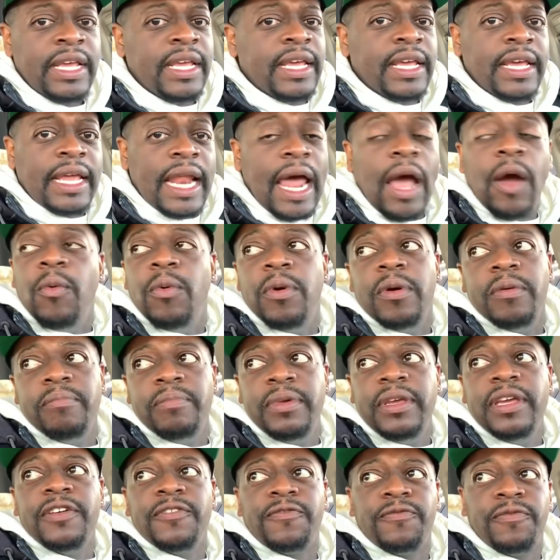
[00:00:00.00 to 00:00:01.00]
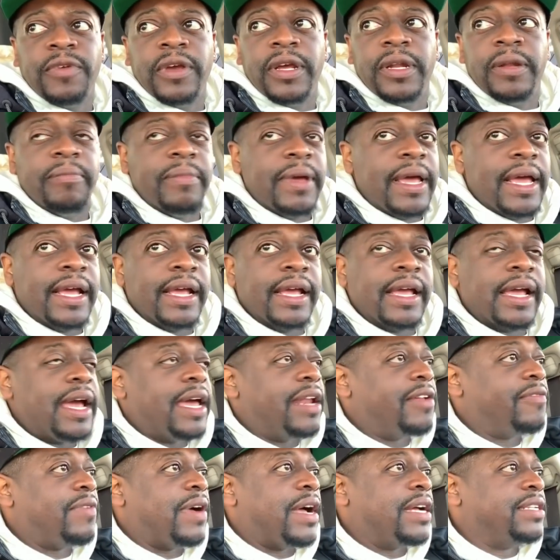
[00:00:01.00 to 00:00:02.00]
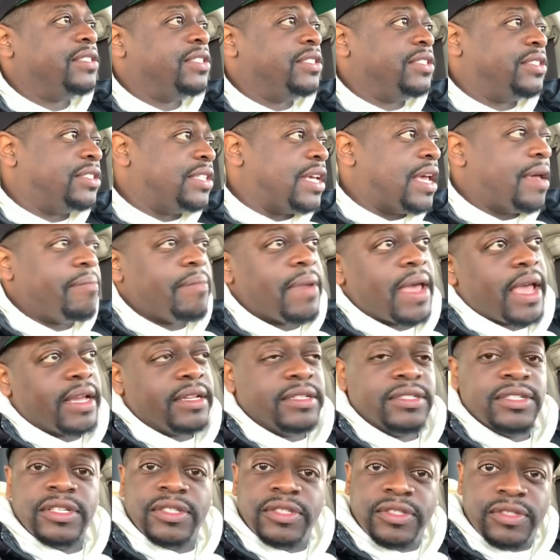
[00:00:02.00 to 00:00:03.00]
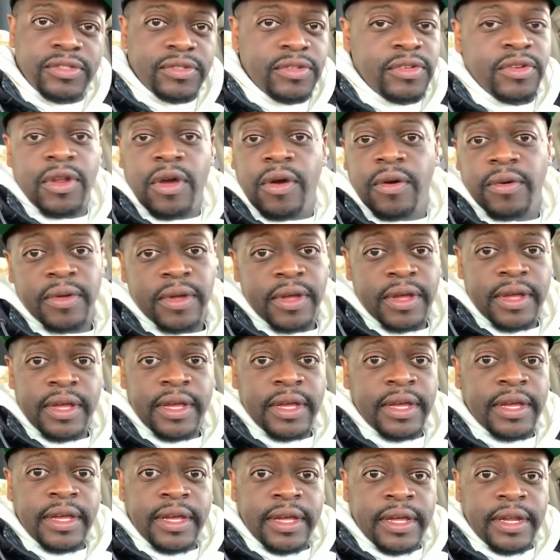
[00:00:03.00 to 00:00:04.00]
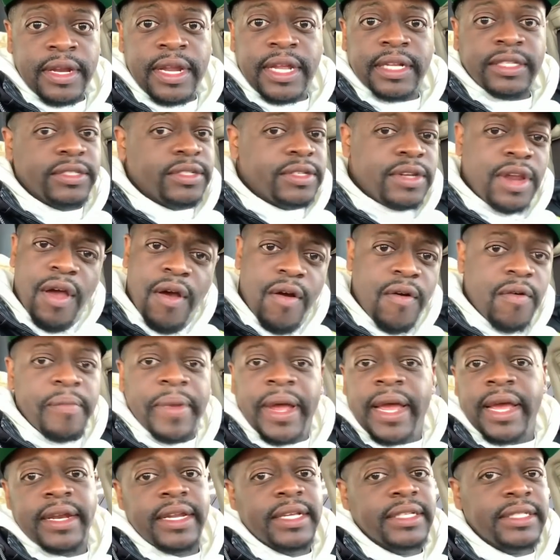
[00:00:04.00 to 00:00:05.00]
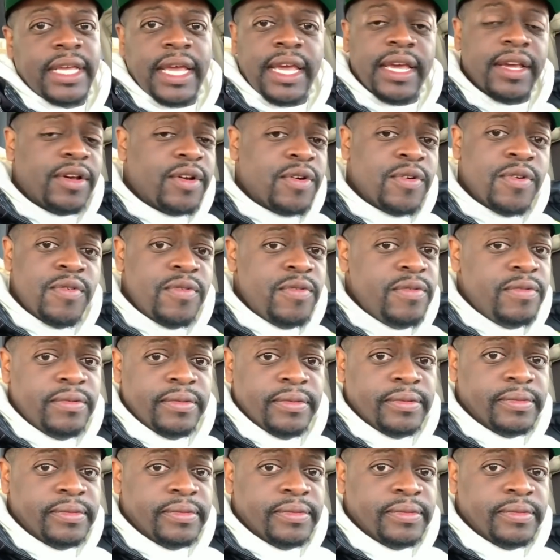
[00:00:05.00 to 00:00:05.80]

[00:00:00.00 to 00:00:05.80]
And I wouldn't be a friend of mankind if I just sat back and just, you know, let you know, man, this ain't cool.